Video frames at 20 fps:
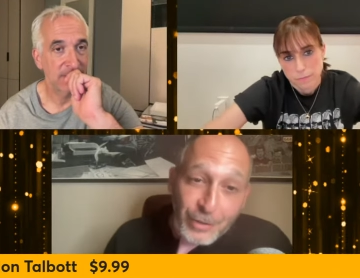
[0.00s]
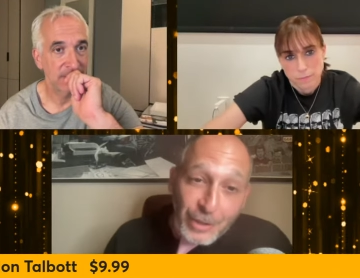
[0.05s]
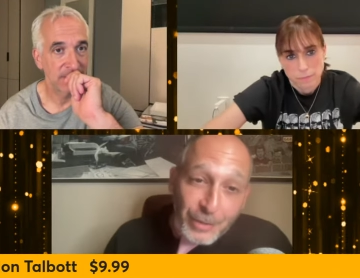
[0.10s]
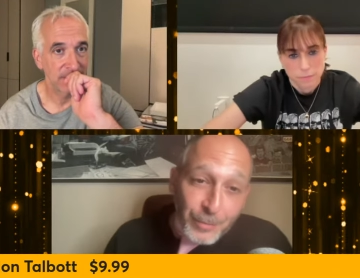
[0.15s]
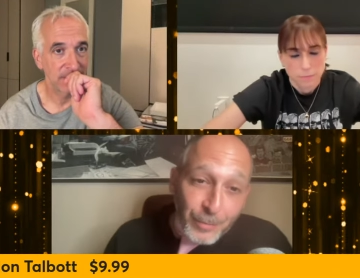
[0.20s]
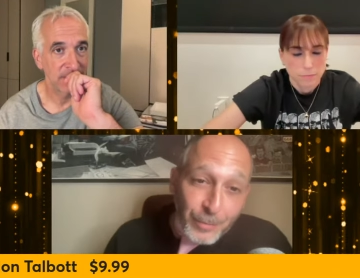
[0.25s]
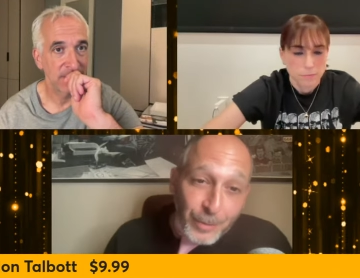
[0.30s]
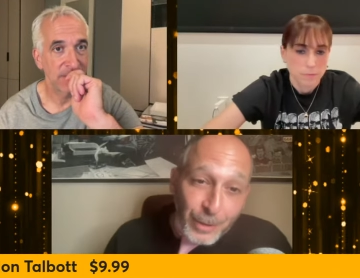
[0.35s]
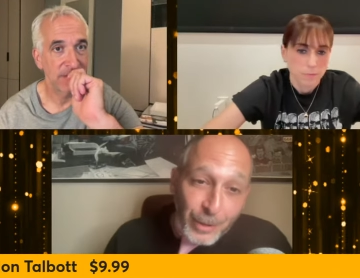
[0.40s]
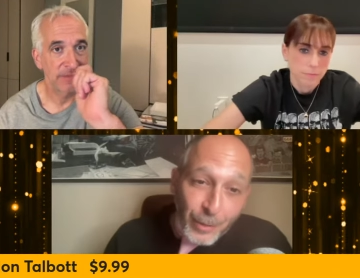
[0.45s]

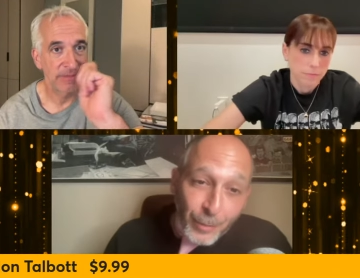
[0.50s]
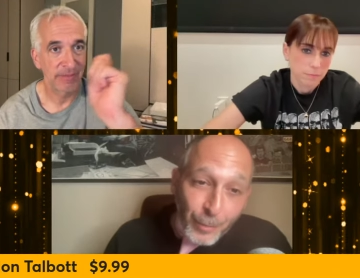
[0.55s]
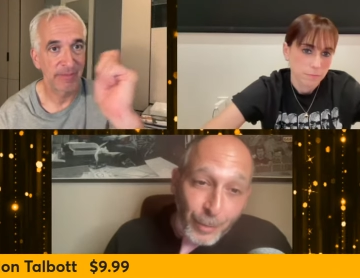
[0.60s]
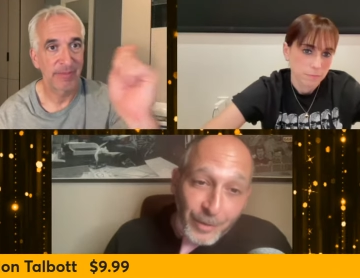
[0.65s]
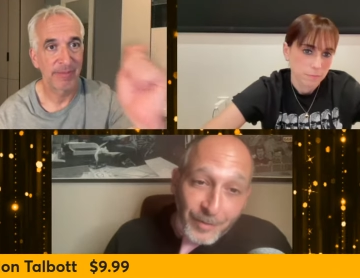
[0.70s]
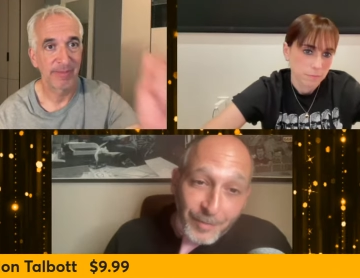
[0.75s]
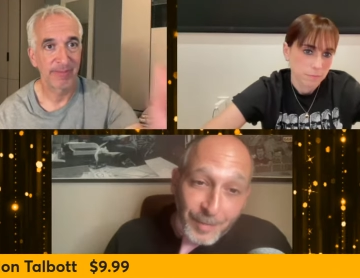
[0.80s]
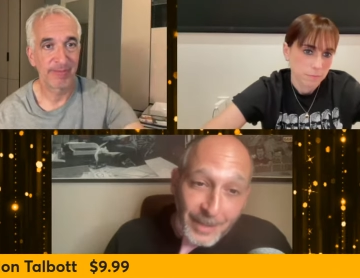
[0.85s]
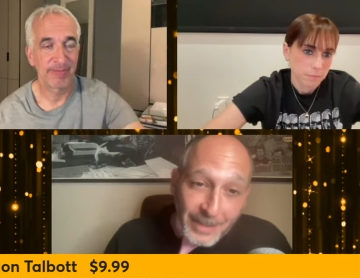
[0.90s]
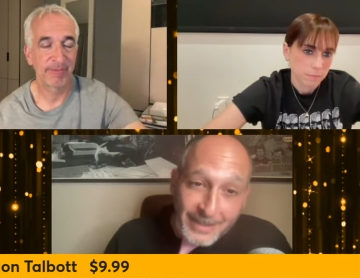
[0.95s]
Speaker 1: you know, would
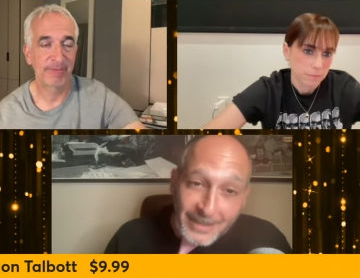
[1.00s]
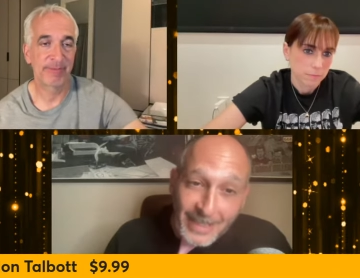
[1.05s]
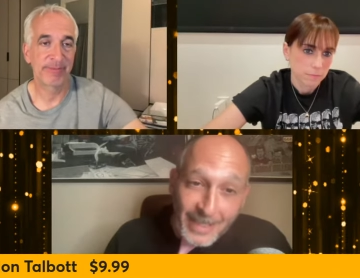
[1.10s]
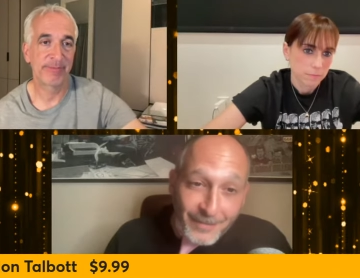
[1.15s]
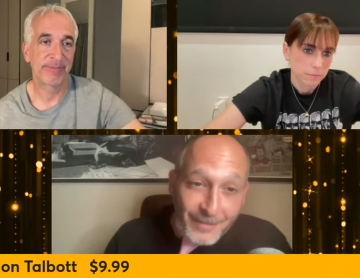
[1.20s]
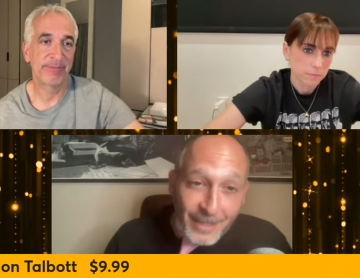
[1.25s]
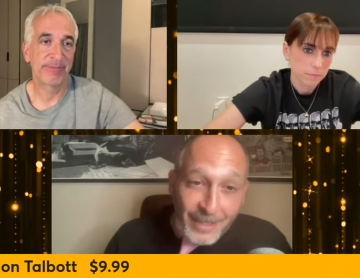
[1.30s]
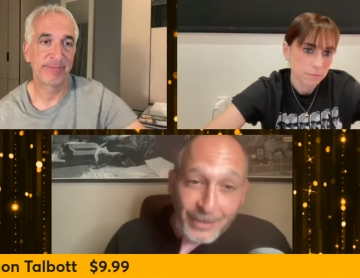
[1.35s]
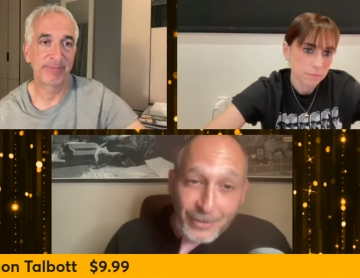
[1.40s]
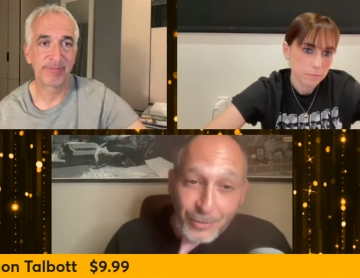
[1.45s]
have beaten
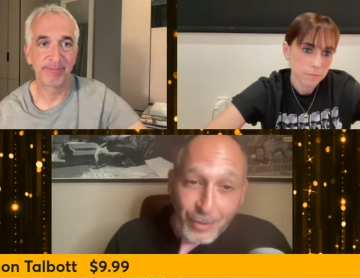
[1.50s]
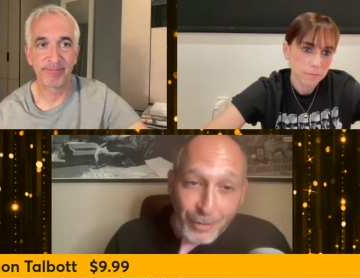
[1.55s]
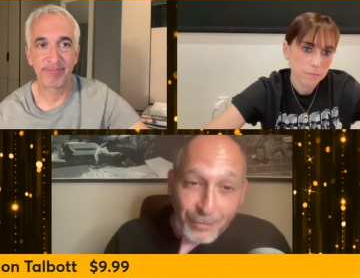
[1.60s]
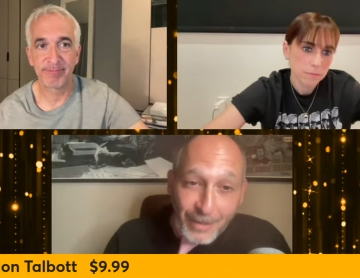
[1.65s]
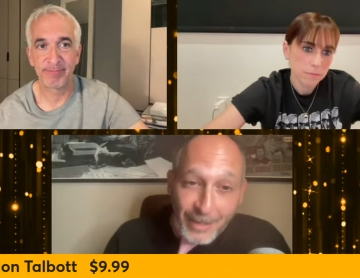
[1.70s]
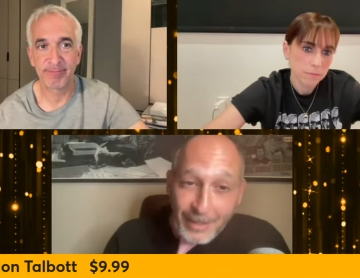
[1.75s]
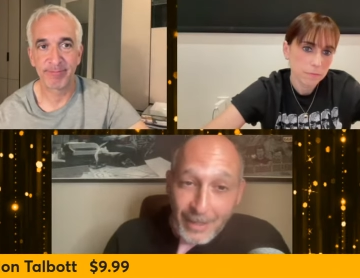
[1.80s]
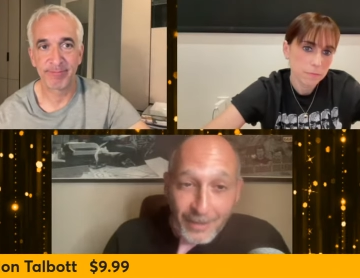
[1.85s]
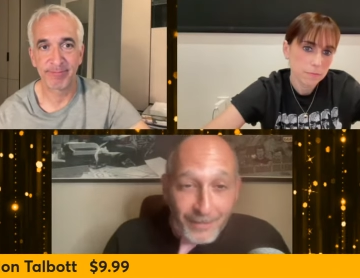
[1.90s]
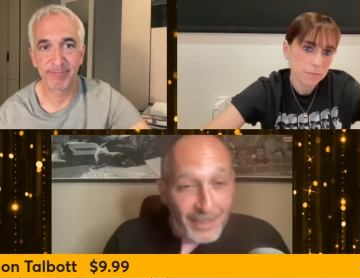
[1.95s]
Da'Vine Joy
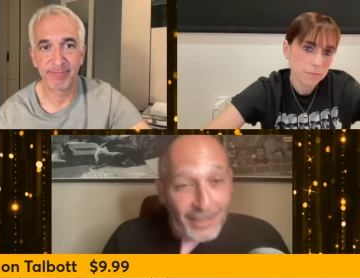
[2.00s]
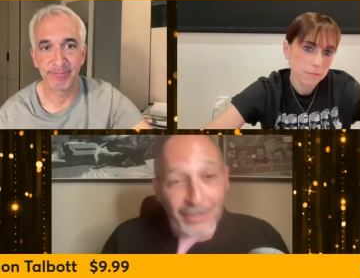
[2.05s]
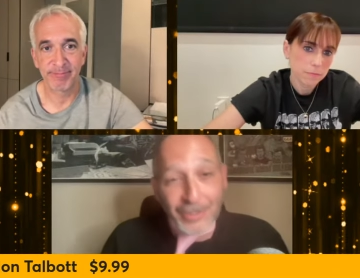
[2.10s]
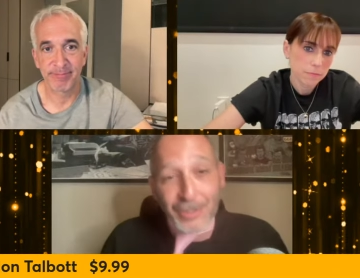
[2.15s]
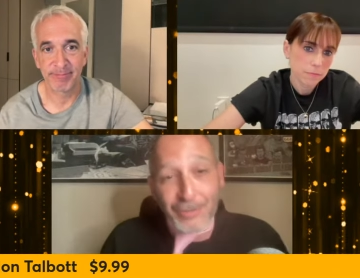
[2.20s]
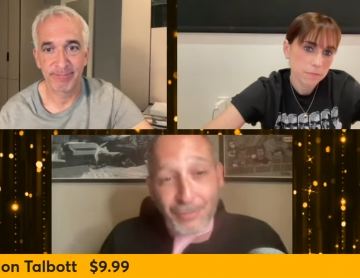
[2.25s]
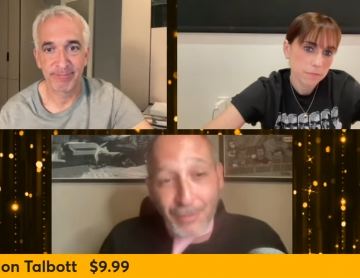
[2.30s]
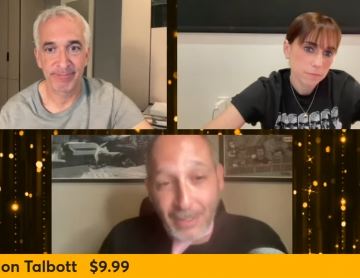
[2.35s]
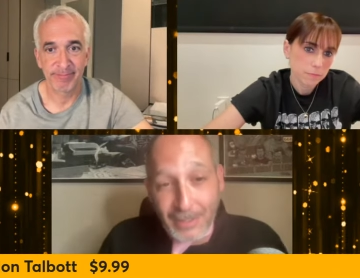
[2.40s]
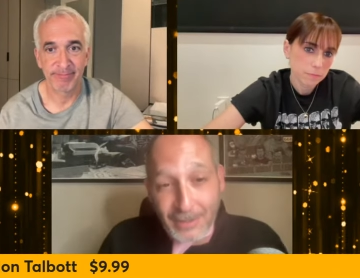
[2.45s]
Randolph had she
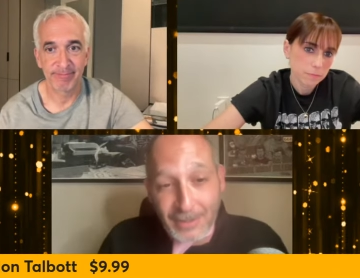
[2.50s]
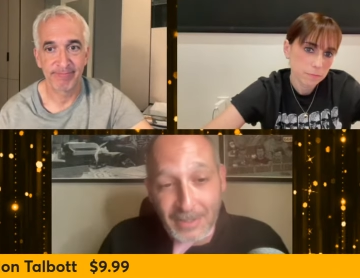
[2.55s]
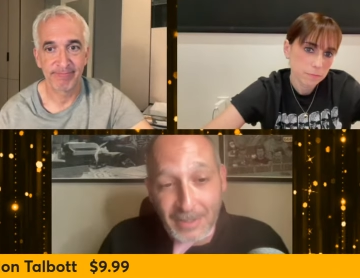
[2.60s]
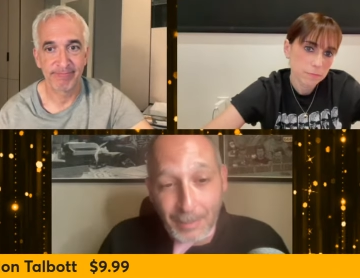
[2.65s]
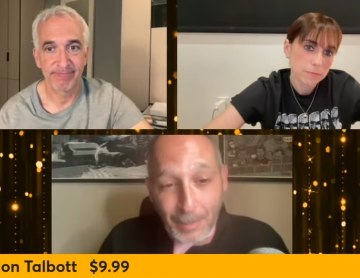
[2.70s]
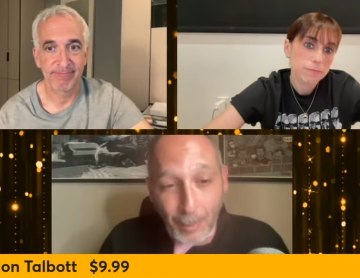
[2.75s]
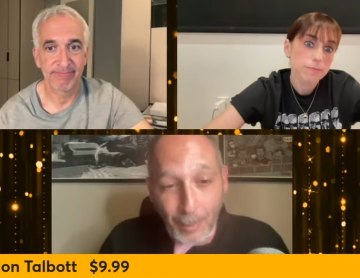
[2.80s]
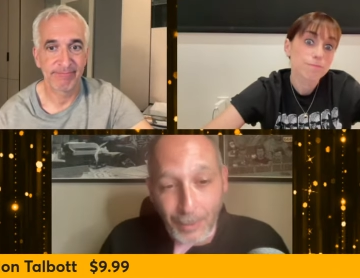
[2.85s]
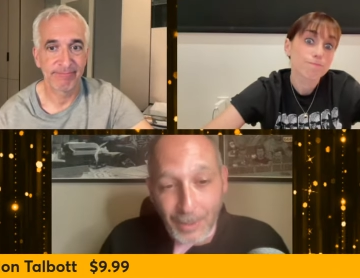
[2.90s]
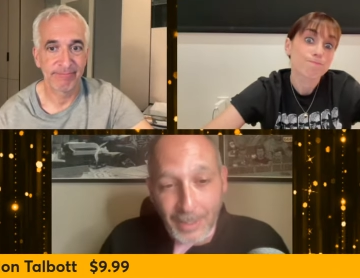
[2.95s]
run
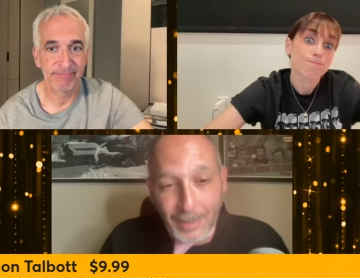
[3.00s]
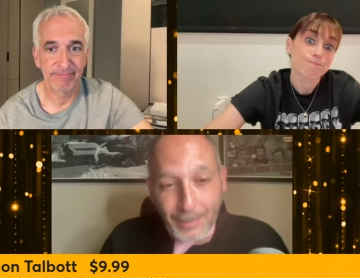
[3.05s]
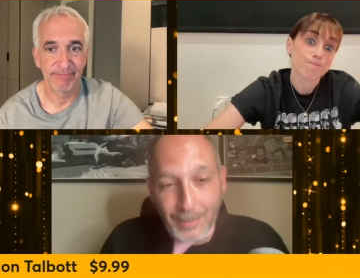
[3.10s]
supporting,